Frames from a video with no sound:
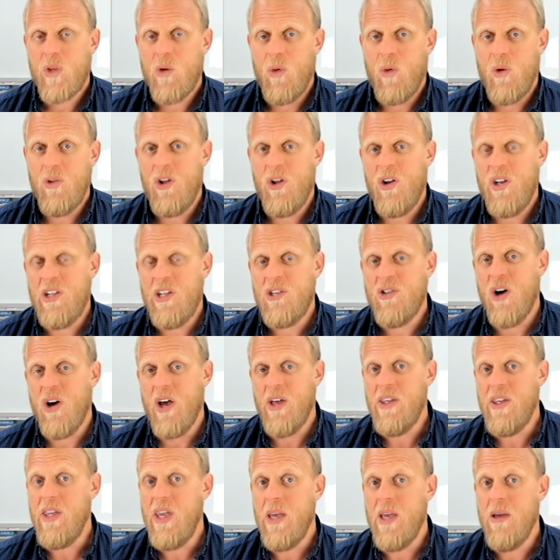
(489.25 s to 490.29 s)
well, not an
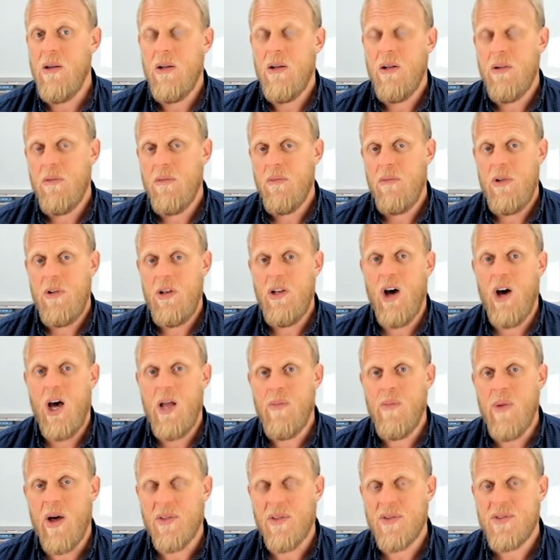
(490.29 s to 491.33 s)
entire year,
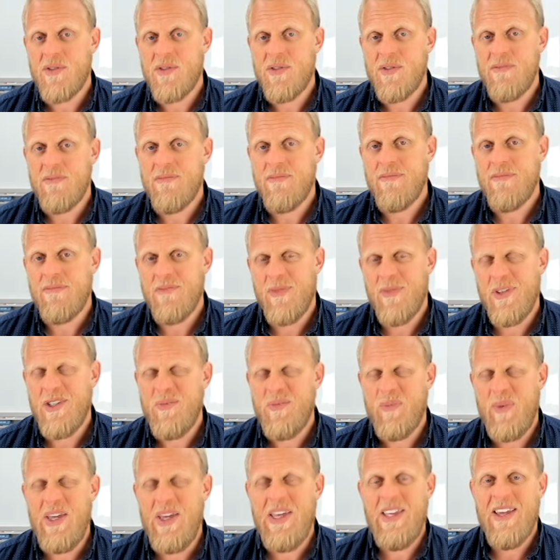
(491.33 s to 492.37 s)
nine months. Let's
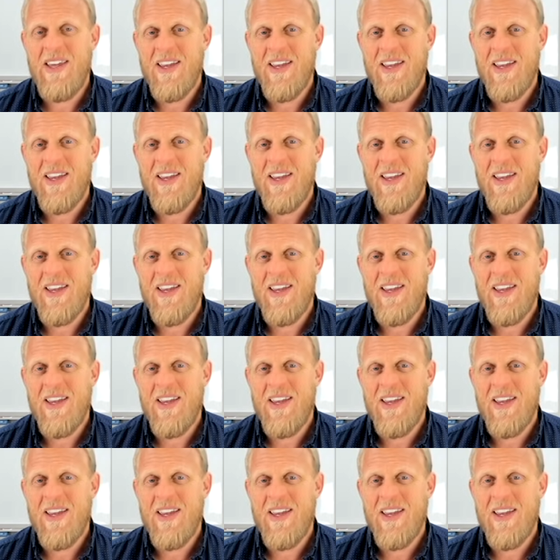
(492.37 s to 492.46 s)
be